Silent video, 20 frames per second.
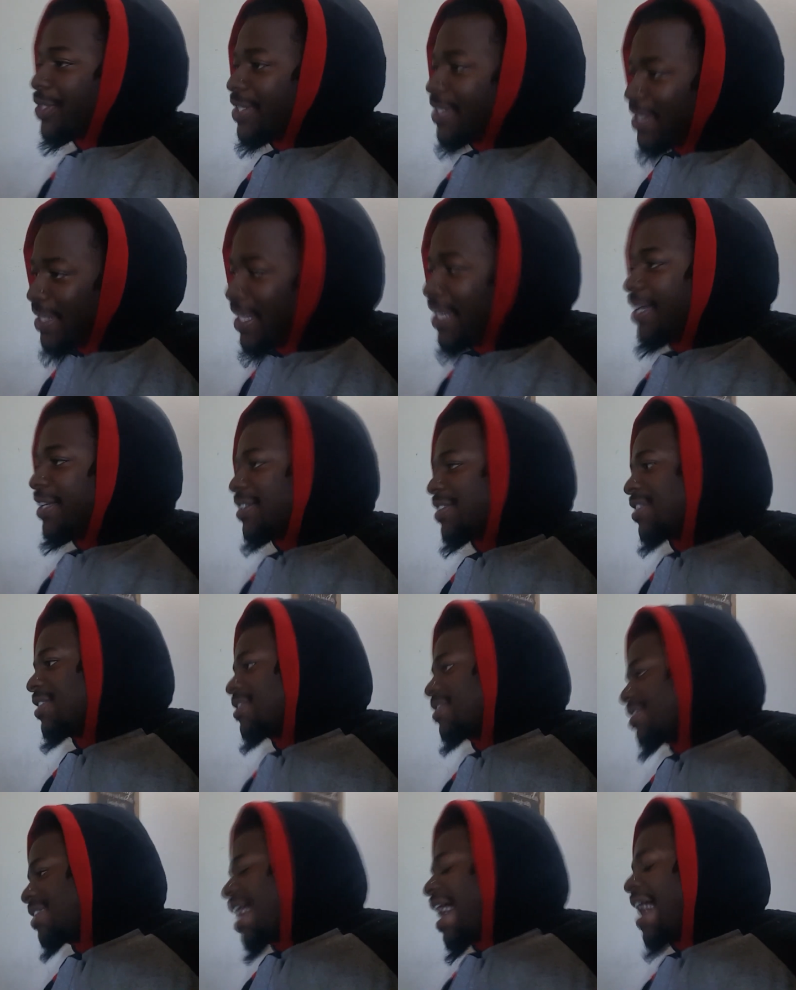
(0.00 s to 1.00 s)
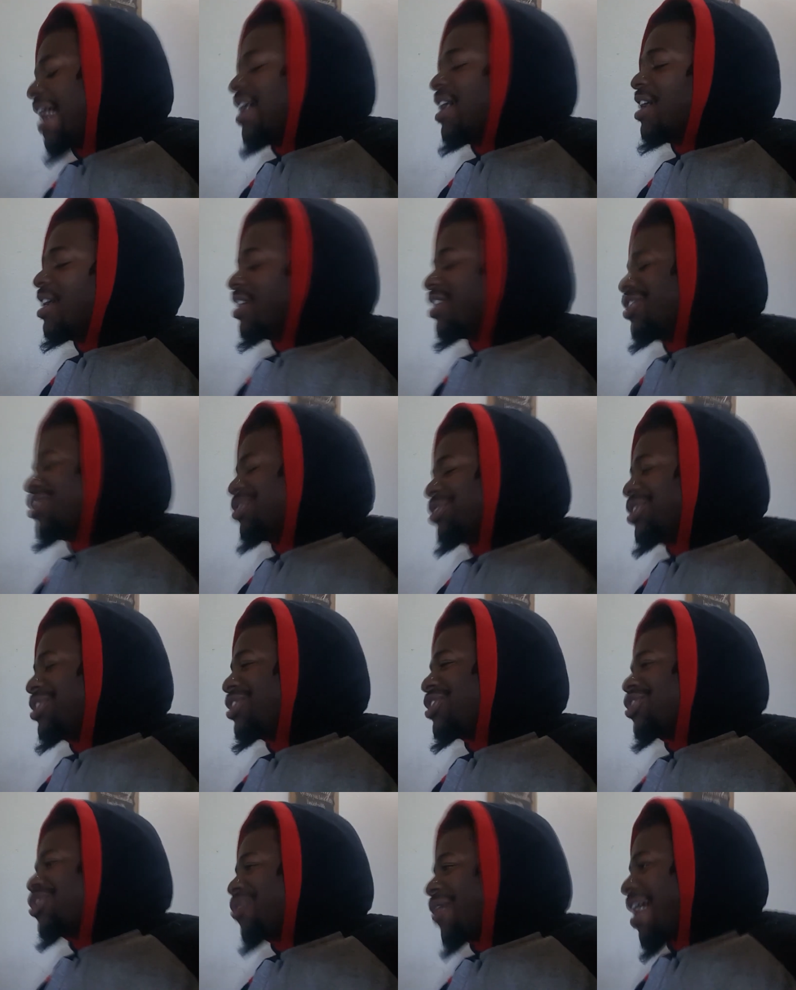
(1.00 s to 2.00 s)
It's this. It's that. You're
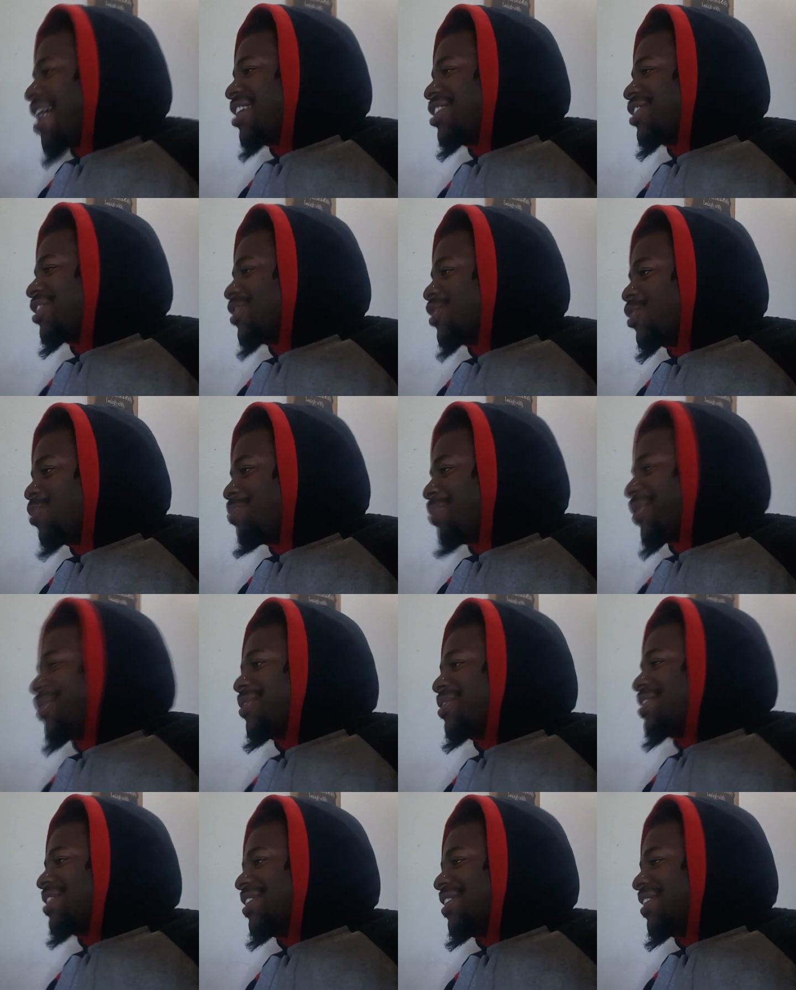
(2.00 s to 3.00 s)
just a trash conspiracy